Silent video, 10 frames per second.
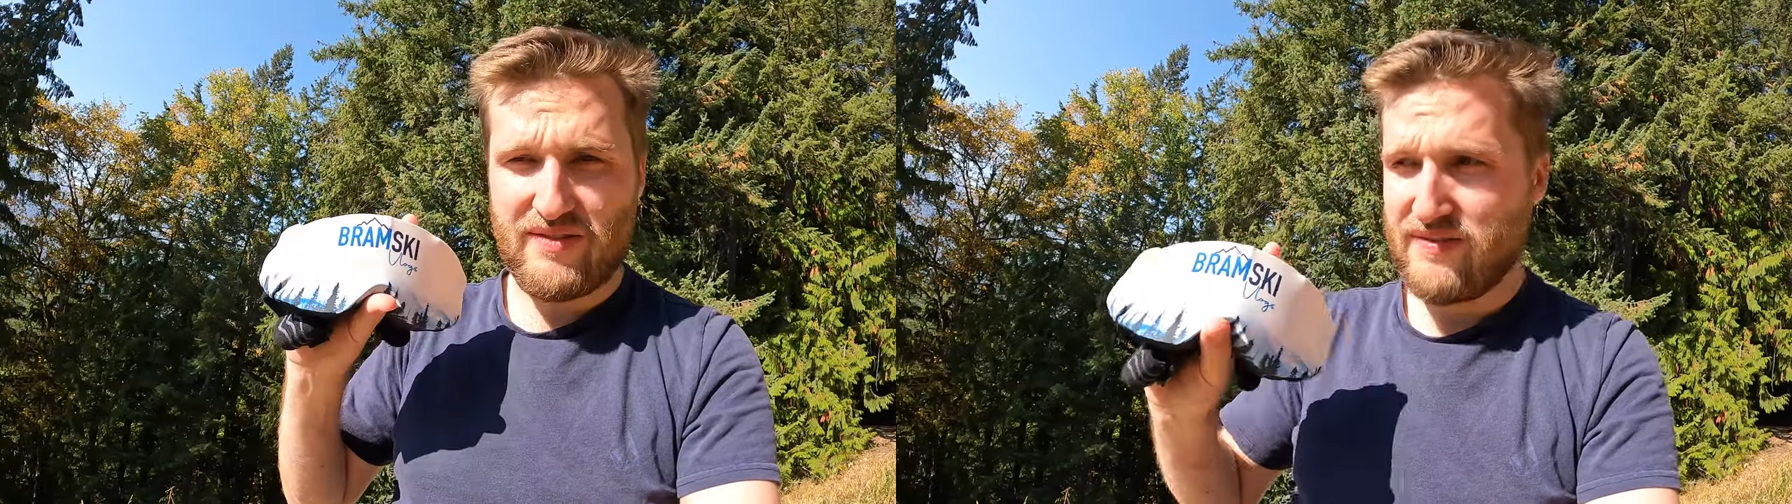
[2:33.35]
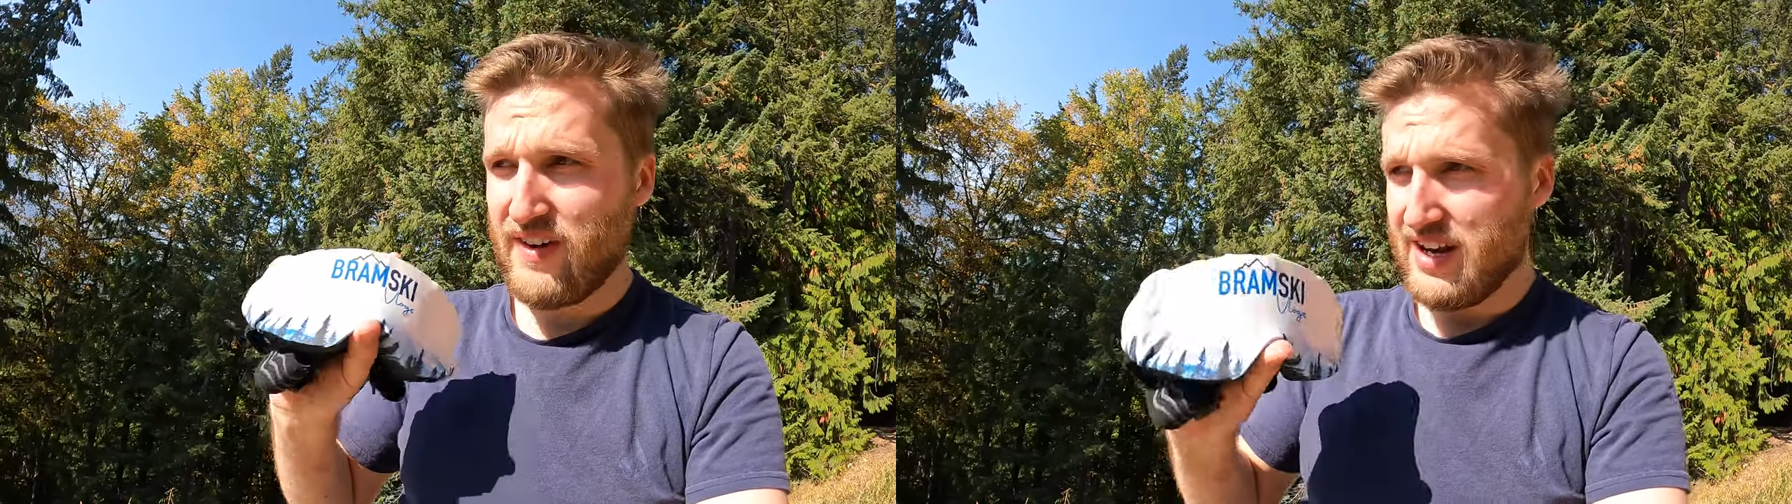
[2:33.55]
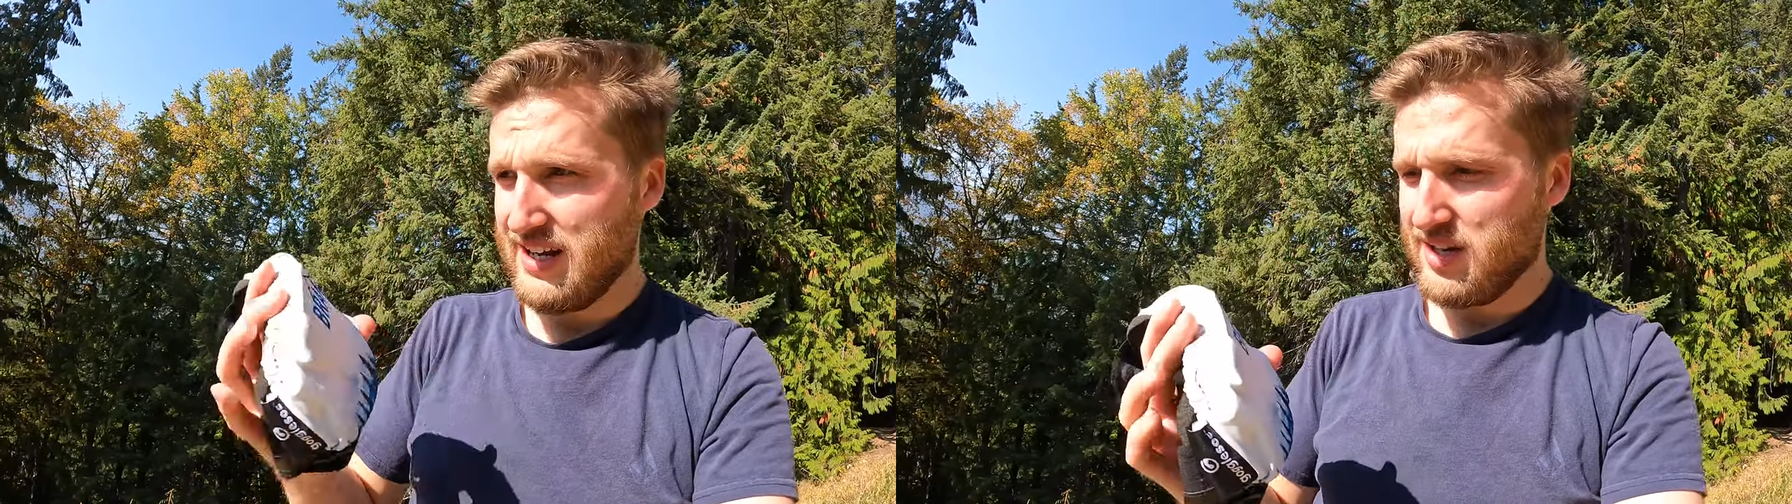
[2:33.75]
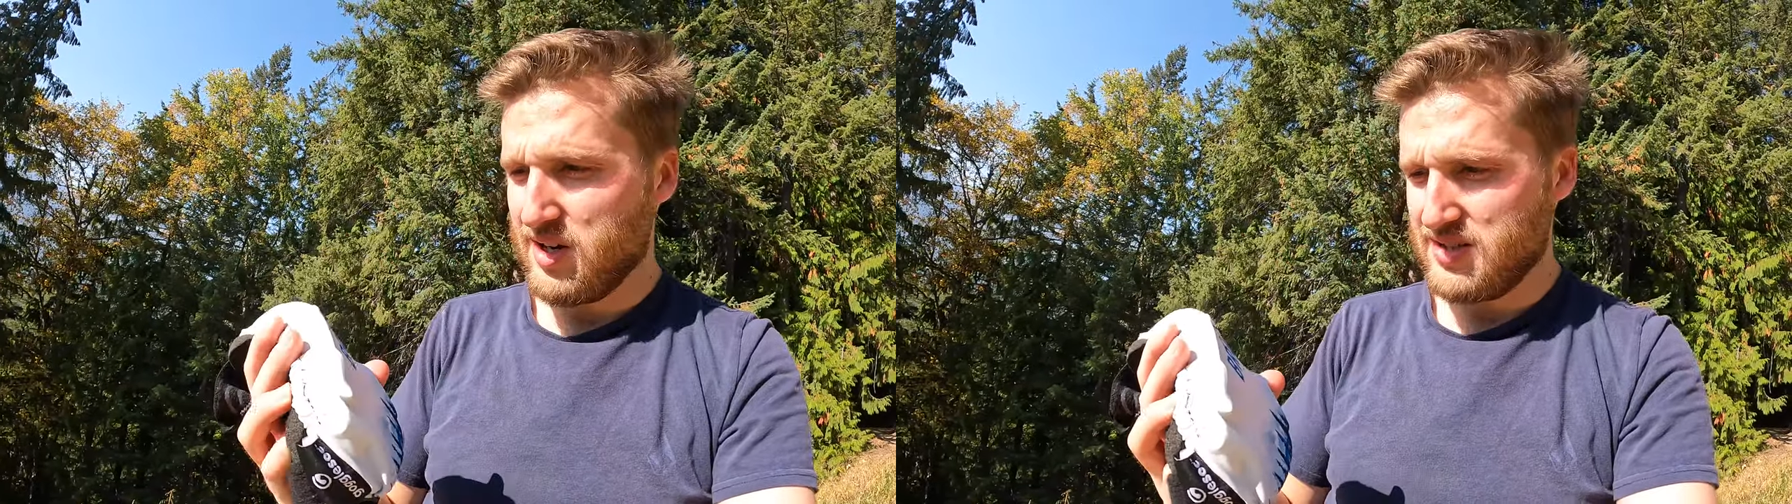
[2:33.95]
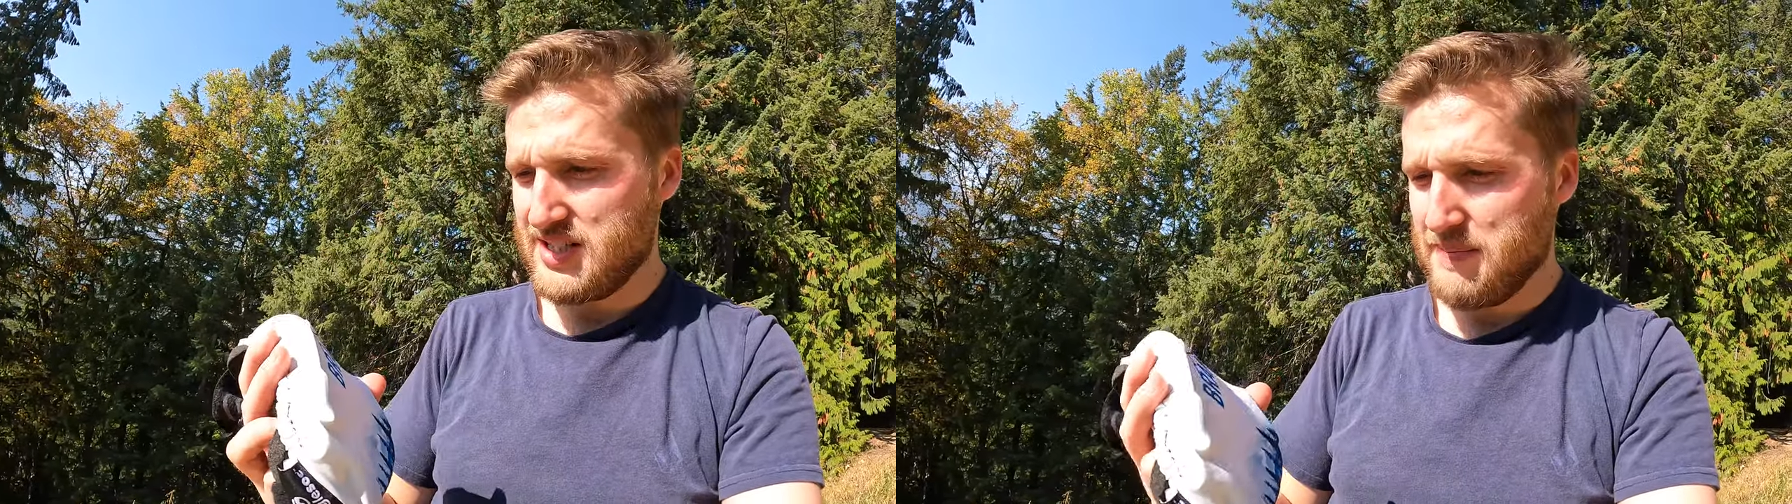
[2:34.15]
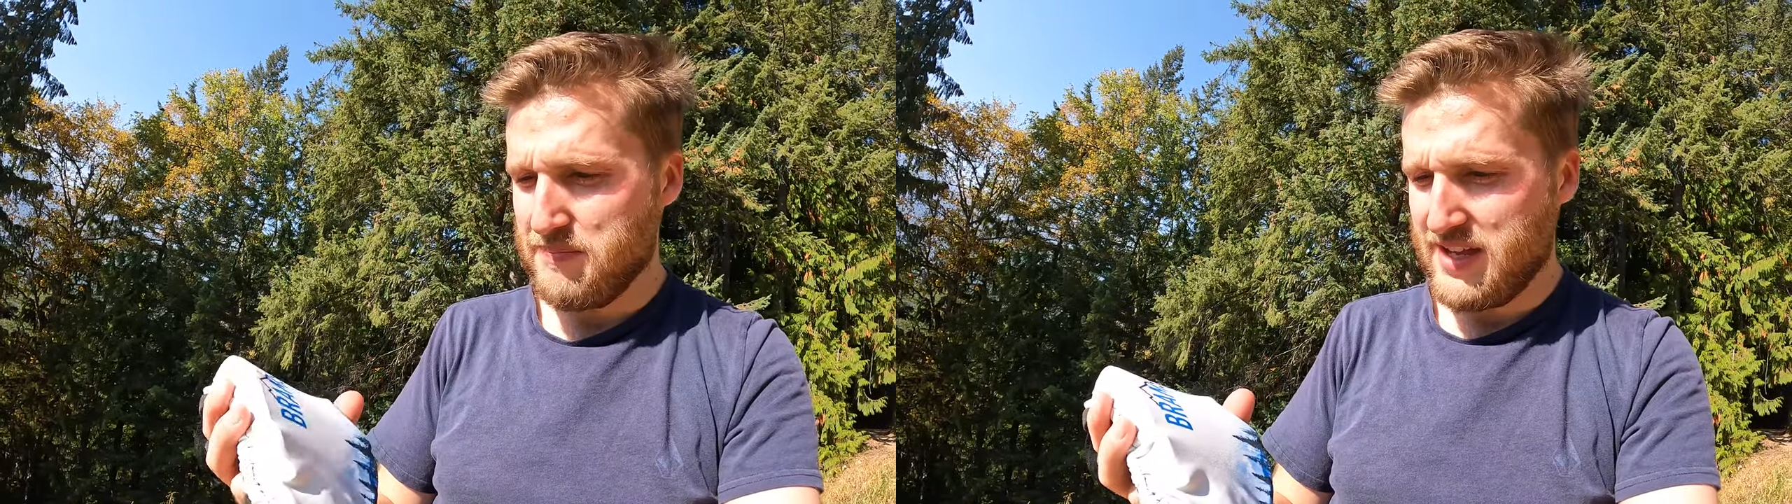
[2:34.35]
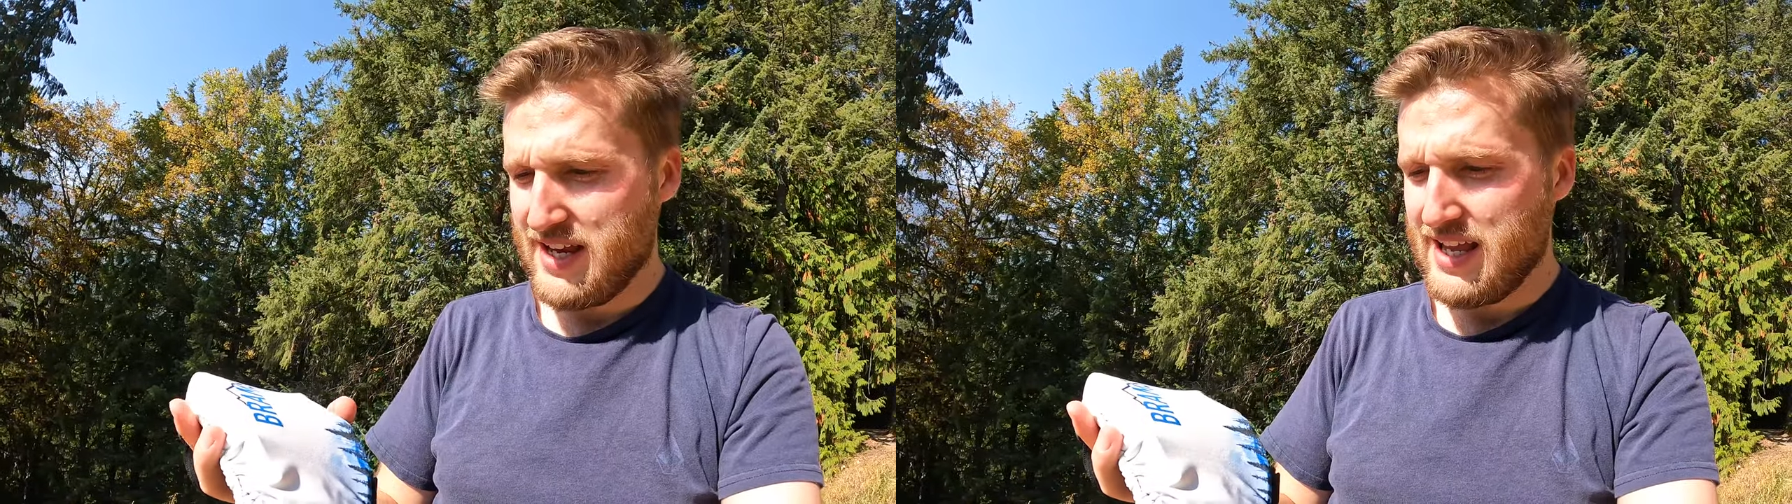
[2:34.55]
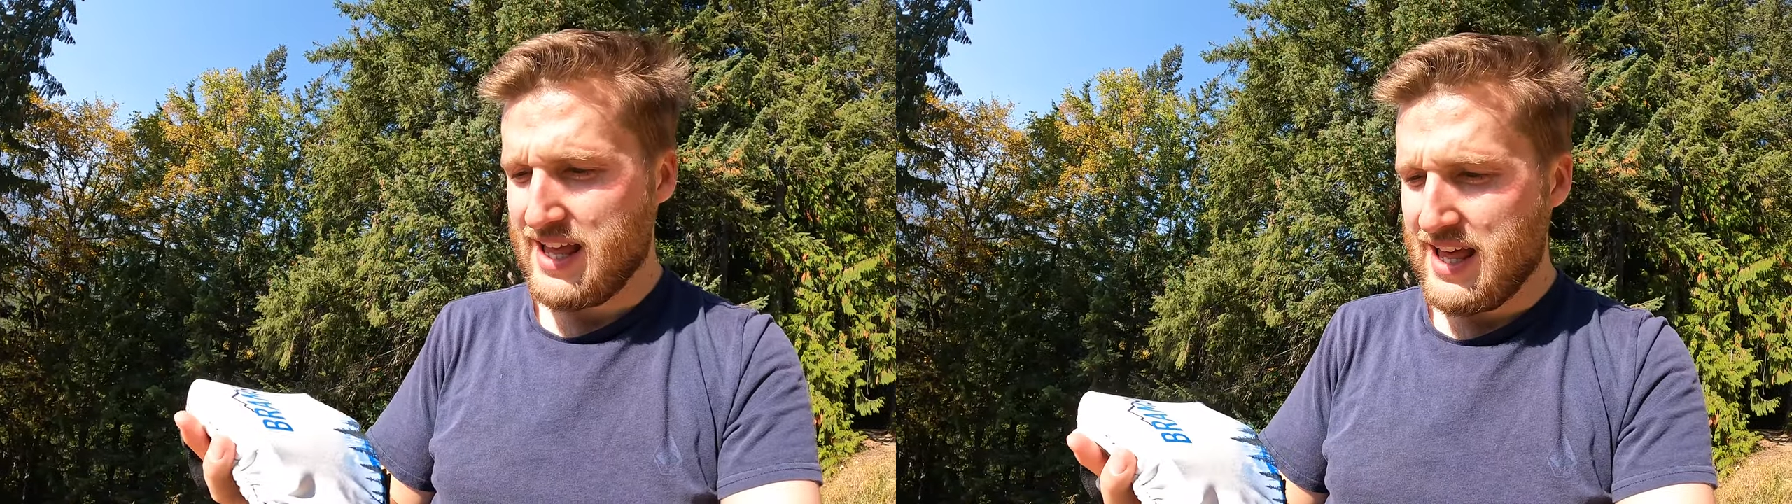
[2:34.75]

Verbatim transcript: finally got something,